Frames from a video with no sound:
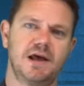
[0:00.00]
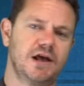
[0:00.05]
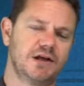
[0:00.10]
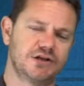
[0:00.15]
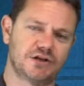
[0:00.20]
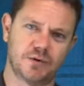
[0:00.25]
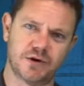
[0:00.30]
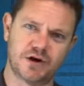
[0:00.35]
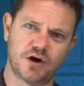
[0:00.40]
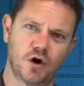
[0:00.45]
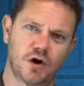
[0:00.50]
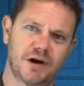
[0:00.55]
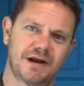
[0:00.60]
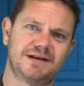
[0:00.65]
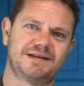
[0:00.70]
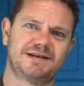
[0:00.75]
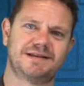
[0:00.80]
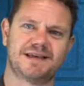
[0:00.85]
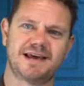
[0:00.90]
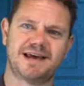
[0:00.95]
So we call
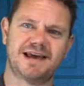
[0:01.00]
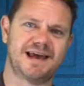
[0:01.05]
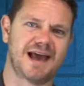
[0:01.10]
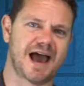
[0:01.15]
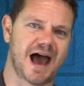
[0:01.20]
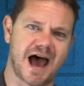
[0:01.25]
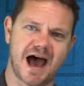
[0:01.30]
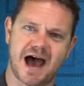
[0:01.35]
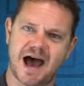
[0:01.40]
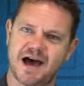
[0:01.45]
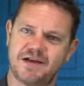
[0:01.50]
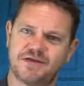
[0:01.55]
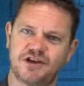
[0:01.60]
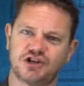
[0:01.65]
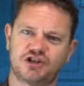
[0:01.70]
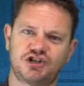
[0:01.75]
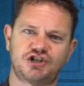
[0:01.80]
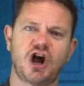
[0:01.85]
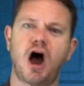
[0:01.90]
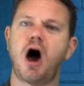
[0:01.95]
it the
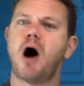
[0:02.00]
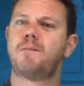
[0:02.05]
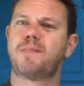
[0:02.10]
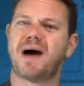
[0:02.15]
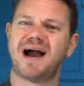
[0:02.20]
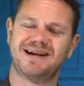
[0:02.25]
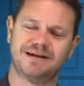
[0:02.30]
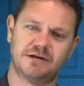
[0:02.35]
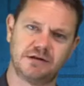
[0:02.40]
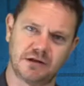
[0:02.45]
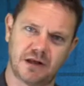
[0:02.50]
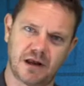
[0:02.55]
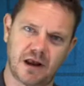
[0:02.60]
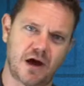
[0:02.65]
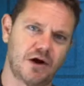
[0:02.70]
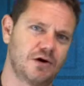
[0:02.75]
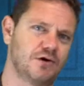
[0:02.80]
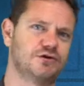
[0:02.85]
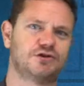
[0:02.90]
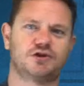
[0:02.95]
sharp angle
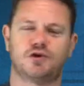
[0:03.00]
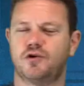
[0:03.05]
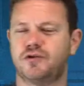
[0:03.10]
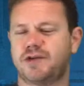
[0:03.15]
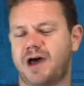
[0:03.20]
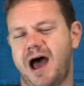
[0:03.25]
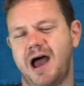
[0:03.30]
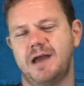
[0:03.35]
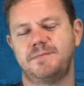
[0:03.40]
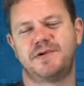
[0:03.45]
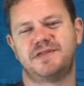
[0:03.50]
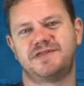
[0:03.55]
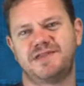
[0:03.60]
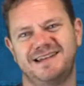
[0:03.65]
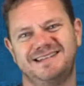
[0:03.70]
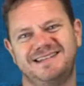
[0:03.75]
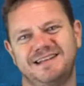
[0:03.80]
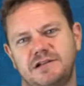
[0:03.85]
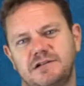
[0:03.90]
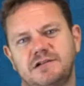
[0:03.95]
close or the
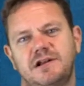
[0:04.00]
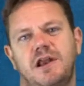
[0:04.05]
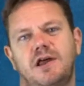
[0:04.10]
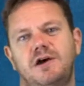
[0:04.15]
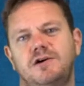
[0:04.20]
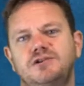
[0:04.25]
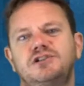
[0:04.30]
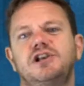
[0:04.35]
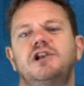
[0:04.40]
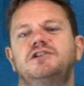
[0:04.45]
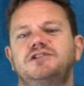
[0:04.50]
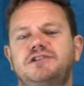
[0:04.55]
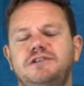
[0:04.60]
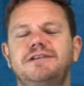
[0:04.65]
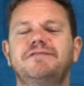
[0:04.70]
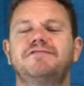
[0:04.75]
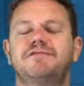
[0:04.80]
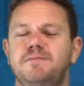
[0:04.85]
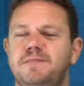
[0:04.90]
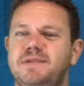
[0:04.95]
hypothetical close, lots of
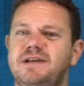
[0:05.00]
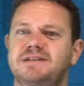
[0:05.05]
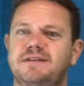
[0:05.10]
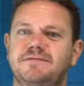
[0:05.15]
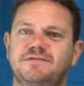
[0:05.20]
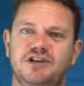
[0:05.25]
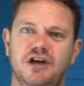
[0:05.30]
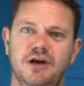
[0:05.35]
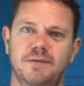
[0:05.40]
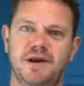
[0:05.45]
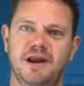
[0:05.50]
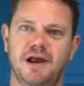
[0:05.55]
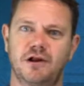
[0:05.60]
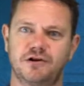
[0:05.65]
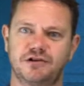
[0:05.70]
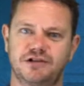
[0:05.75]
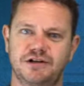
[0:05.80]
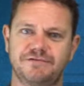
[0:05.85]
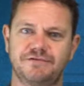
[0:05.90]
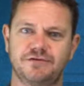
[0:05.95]
different bits of
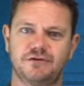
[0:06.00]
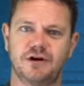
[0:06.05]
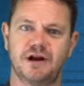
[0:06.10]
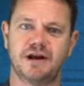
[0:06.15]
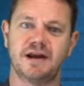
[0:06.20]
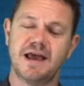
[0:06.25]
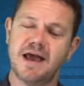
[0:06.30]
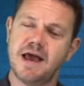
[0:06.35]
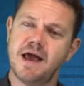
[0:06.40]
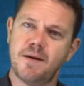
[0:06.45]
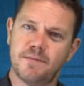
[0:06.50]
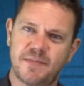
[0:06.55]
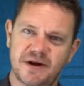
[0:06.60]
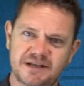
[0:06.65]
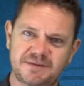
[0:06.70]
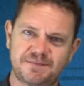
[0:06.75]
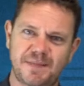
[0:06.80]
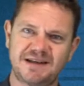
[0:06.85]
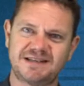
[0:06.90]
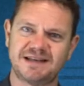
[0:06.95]
terminology for it. But
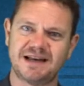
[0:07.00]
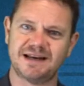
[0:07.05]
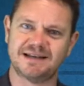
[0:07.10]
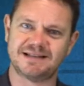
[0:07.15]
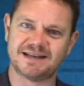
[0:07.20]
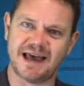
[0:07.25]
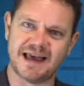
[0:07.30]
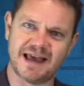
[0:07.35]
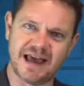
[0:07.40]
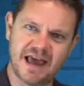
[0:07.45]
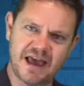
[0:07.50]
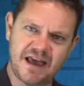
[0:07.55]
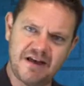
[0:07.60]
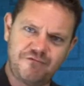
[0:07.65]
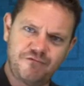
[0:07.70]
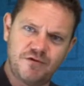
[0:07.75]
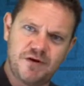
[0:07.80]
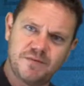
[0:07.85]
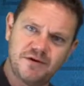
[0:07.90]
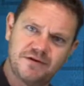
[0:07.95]
it's basically saying,
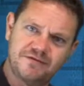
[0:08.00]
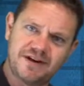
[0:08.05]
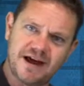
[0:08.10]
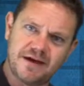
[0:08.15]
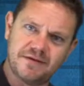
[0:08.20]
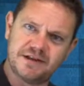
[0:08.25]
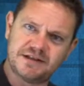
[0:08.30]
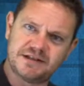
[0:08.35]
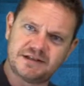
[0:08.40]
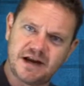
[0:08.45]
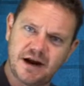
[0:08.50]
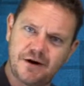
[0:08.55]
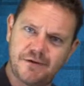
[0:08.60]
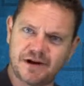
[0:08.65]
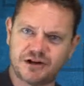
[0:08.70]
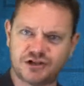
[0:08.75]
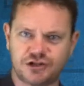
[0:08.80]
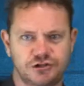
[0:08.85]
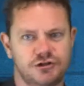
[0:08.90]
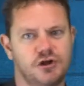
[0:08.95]
if we move down this
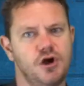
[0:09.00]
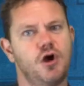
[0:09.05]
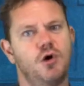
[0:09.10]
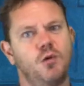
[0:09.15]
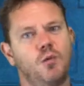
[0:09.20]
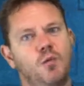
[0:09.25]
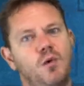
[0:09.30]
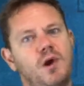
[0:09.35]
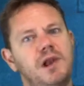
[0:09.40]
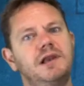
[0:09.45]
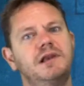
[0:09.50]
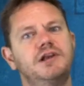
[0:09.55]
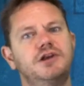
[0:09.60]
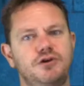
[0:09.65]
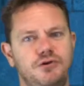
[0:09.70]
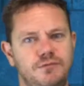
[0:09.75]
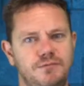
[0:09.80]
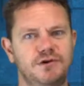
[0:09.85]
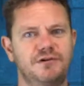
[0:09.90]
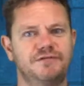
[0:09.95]
direction, will
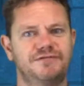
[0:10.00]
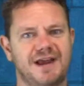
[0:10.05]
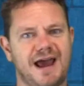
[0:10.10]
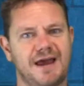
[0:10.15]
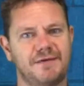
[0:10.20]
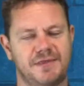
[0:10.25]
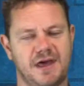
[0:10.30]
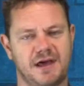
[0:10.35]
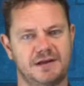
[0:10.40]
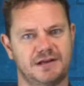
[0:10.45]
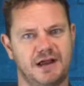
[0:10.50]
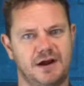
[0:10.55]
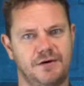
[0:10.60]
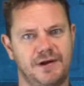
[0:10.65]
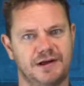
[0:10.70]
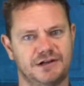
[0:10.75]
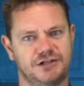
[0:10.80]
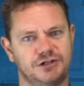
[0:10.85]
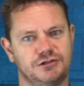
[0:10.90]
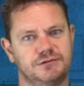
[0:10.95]
you move down that
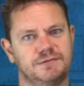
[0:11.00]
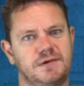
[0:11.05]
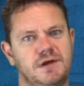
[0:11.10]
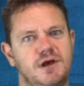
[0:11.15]
direction?